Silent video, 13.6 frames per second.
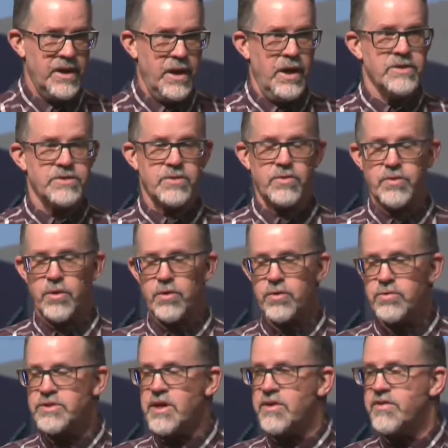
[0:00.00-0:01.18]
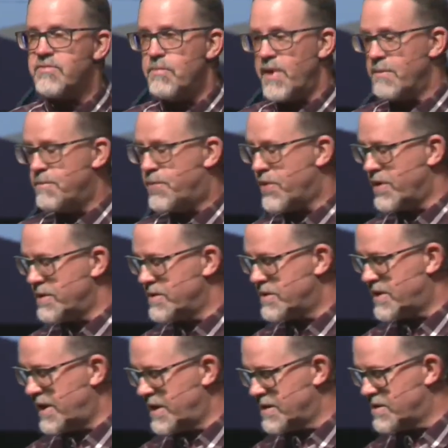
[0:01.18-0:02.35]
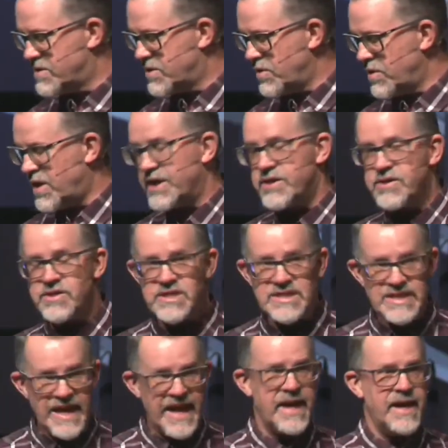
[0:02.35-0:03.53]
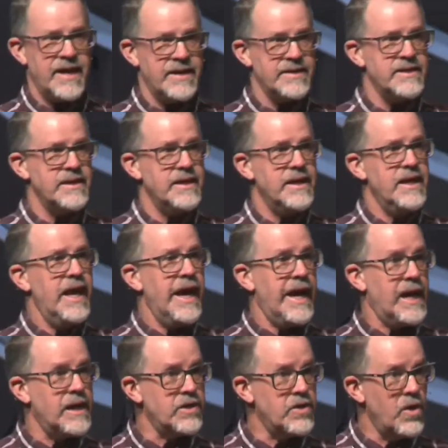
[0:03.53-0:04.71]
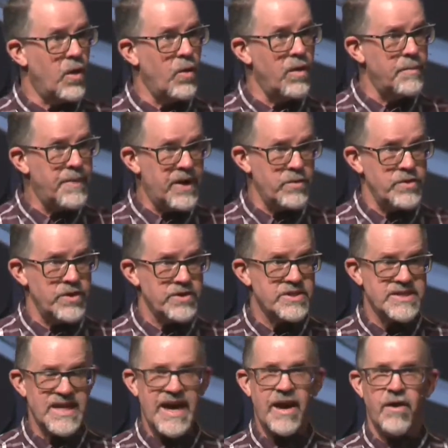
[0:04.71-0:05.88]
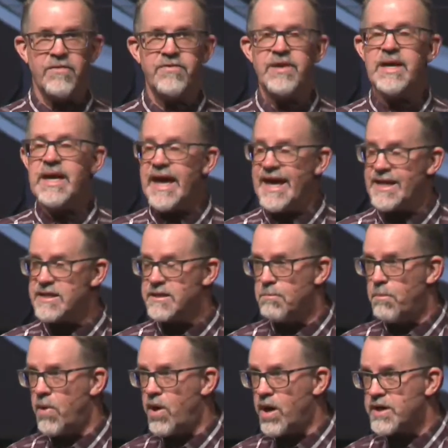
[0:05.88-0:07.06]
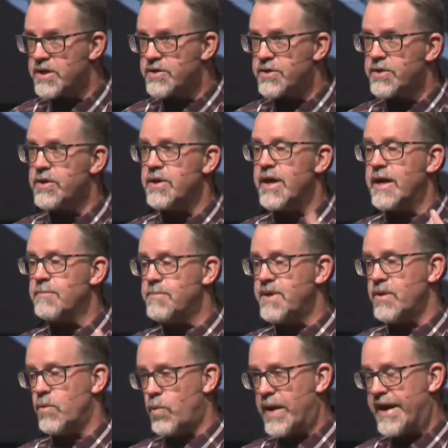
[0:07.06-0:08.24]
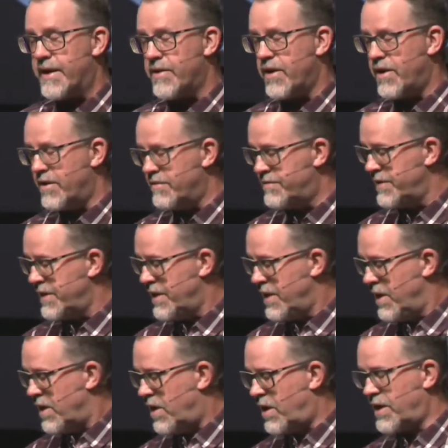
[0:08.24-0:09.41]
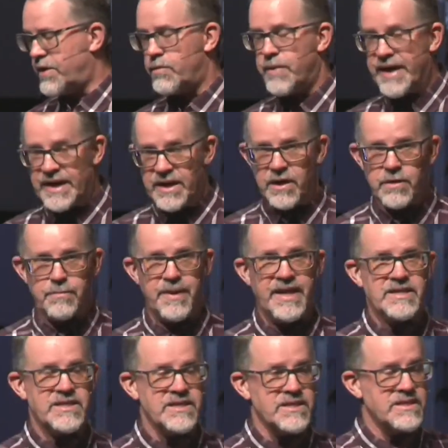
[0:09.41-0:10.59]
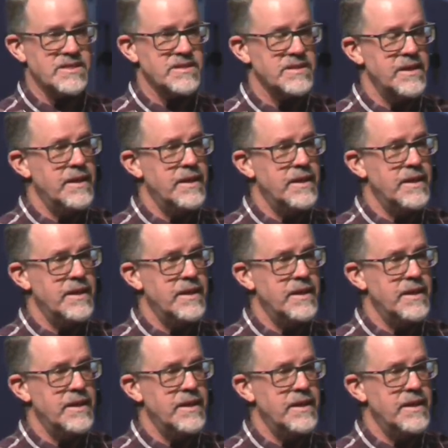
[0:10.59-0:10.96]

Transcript: So those are important things to understand and know about yourself and to monitor and be aware of on a regular basis.